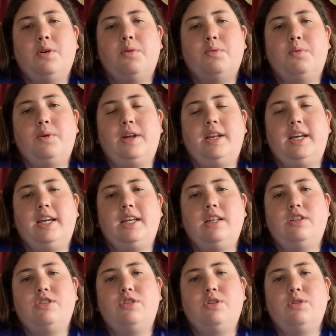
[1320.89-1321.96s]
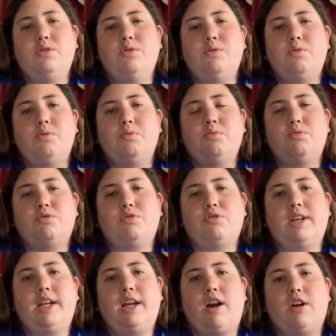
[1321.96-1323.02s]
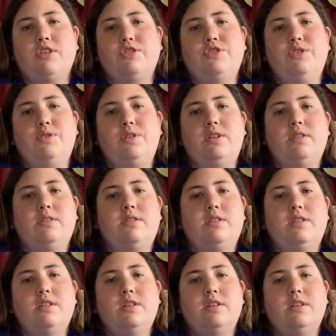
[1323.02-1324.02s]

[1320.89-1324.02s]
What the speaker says: We need to treat our students